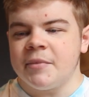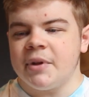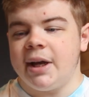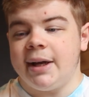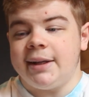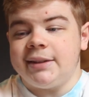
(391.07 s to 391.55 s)

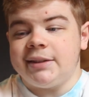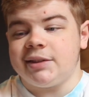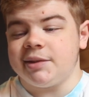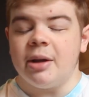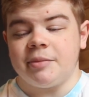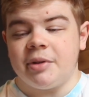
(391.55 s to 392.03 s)
and
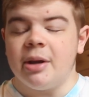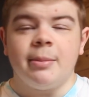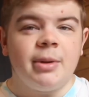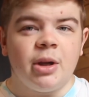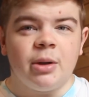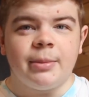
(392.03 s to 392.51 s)
it
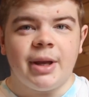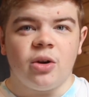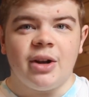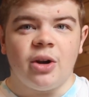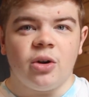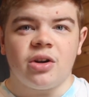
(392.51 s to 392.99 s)
may or may
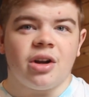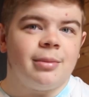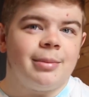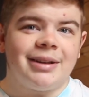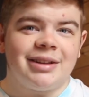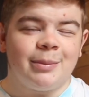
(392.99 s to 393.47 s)
not come
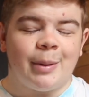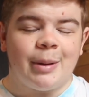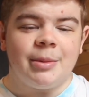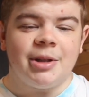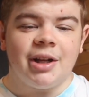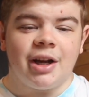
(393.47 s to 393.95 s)
back to bite me
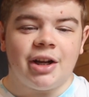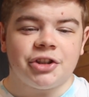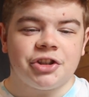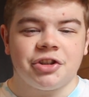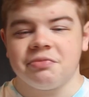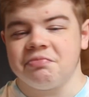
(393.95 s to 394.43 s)
in the
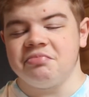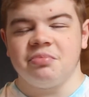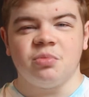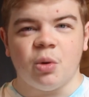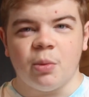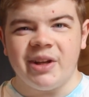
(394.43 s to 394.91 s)
arse.
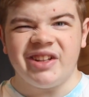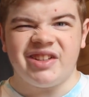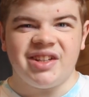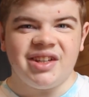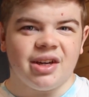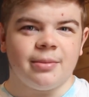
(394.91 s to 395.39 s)
We'll wait and
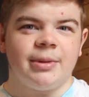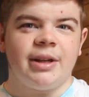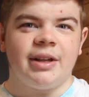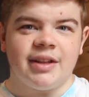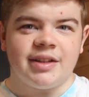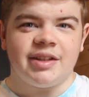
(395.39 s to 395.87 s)
see come the end
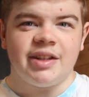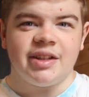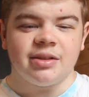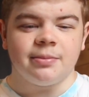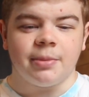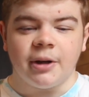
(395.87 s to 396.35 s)
of the
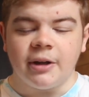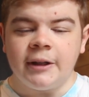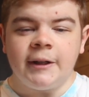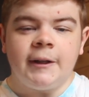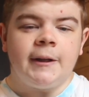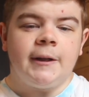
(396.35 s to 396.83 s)
season, but
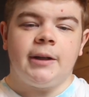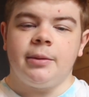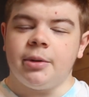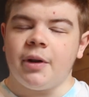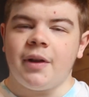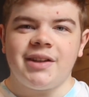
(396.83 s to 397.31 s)
with
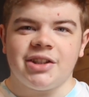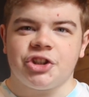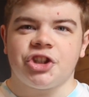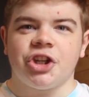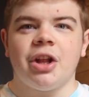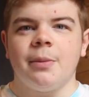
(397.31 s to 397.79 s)
the likes of
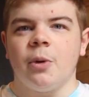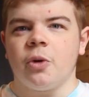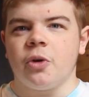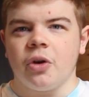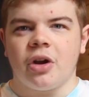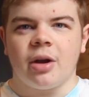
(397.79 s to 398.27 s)
Charlie
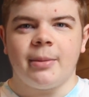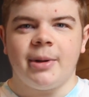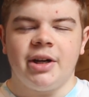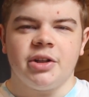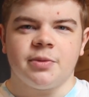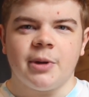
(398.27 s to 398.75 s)
Mulgrew coming in
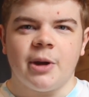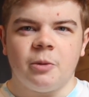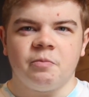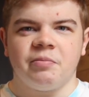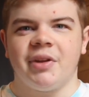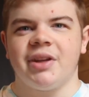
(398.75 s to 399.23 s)
as well,
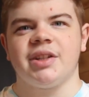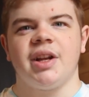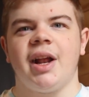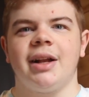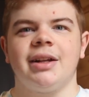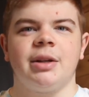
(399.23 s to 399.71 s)
that's an
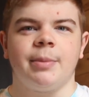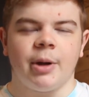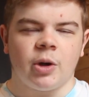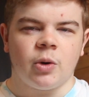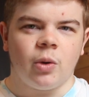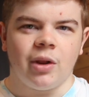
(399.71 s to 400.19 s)
added bit of
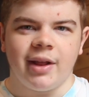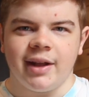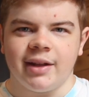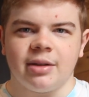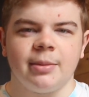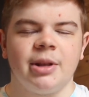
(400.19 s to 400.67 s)
quality
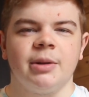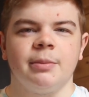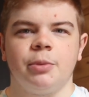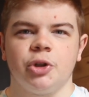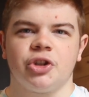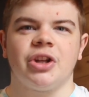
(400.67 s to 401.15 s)
to make them
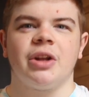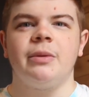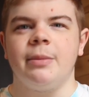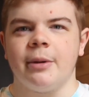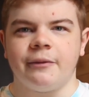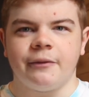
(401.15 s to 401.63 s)
push that wee
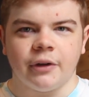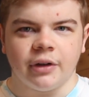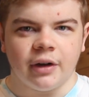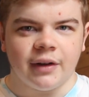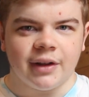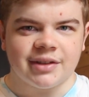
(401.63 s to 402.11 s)
bit further
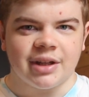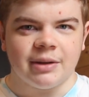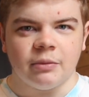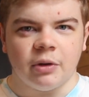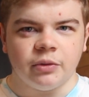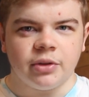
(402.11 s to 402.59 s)
this time
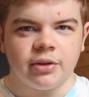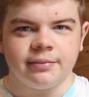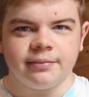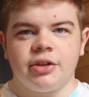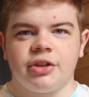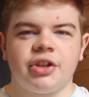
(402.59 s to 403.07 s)
round.
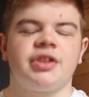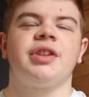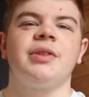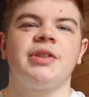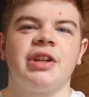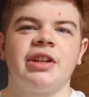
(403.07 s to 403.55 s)
Just
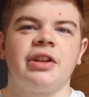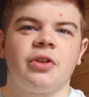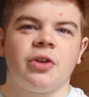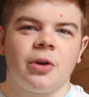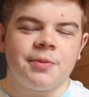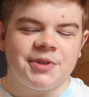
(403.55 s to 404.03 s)
outside
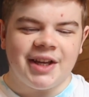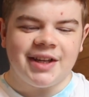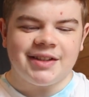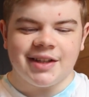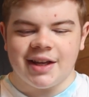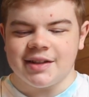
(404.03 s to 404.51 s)
the top
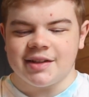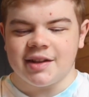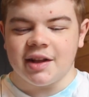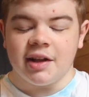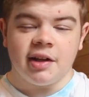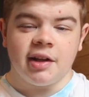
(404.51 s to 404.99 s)
6 is
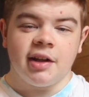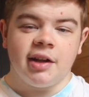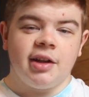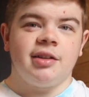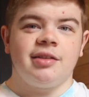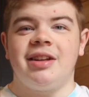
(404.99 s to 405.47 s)
the
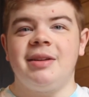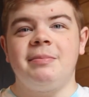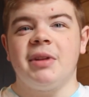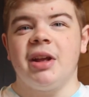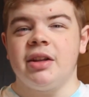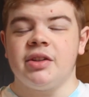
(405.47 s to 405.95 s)
team
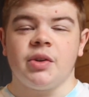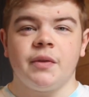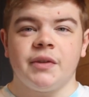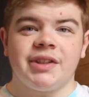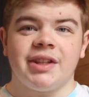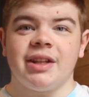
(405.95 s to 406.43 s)
that is
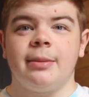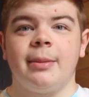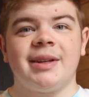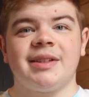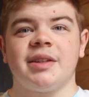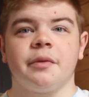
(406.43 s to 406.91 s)
obviously the
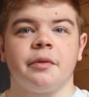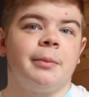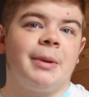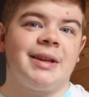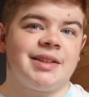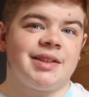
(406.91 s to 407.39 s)
massive
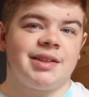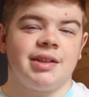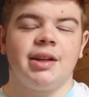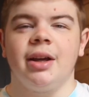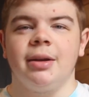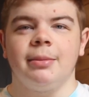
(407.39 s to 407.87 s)
miss
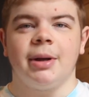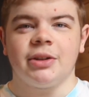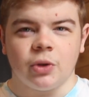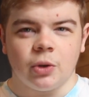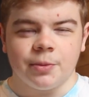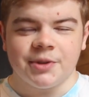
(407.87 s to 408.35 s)
in my
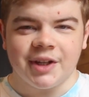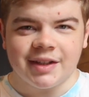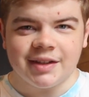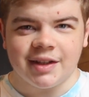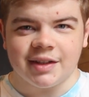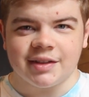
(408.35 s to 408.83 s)
top
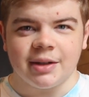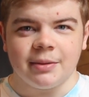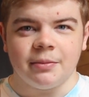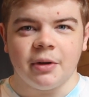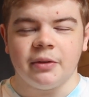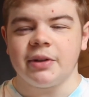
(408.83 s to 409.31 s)
6 this time
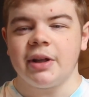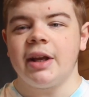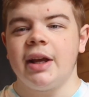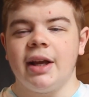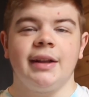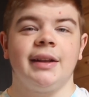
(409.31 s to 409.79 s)
round,
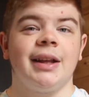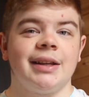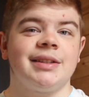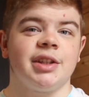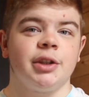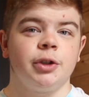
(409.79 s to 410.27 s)
and that is
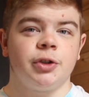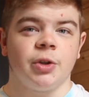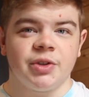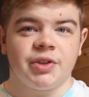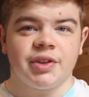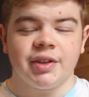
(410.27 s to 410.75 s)
St
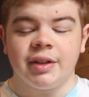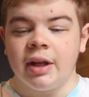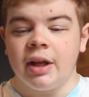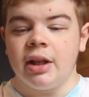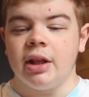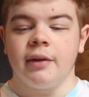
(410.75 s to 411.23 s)
Johnstone.
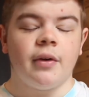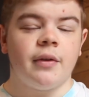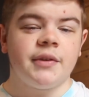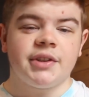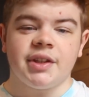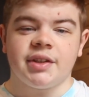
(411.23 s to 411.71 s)
They've
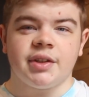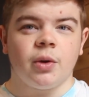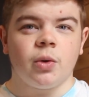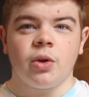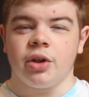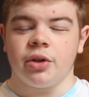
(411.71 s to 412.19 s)
obviously still
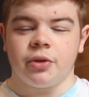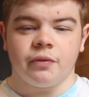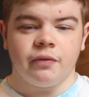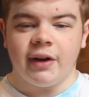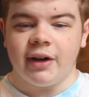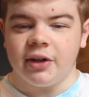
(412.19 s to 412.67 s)
got their
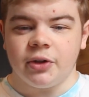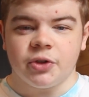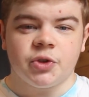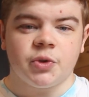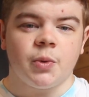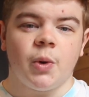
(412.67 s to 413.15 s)
very good
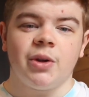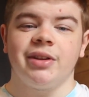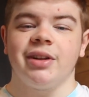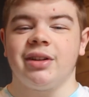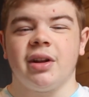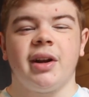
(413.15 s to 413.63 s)
squad, and
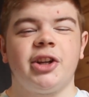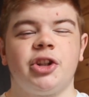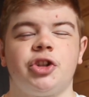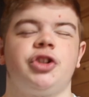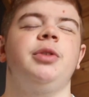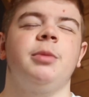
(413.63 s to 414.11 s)
they've done
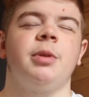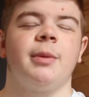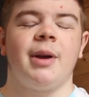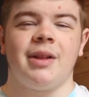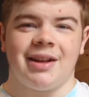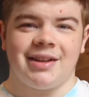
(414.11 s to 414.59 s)
extremely
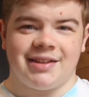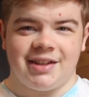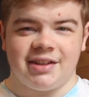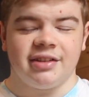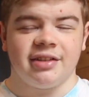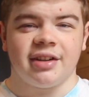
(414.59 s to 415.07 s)
well last
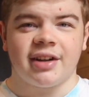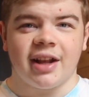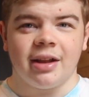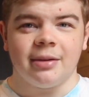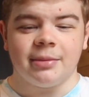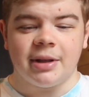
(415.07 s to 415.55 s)
season under
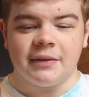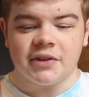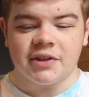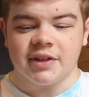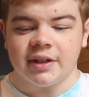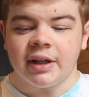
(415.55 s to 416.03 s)
Callum
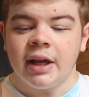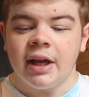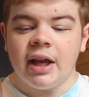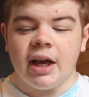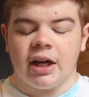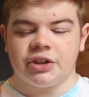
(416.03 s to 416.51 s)
Davidson.
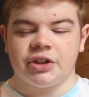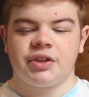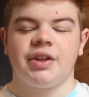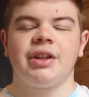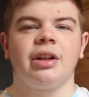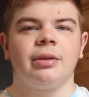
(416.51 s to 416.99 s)
I just
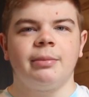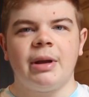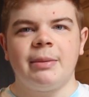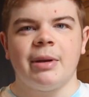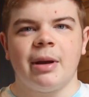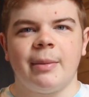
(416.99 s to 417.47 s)
think there
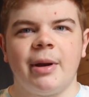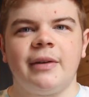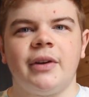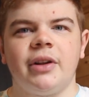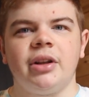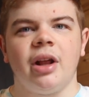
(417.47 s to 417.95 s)
might be a bit of
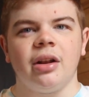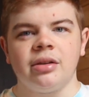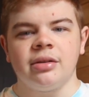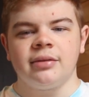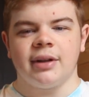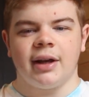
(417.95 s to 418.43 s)
a
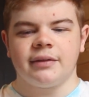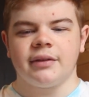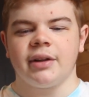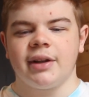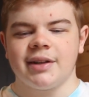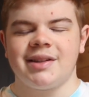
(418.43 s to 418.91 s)
lull after
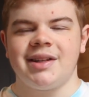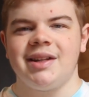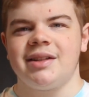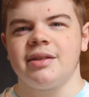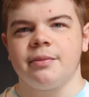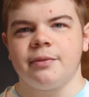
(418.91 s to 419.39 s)
this
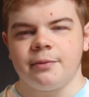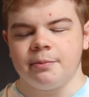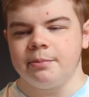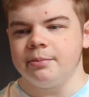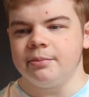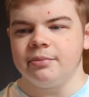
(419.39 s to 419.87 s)
season,
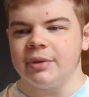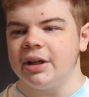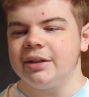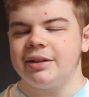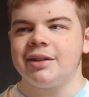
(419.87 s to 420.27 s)
and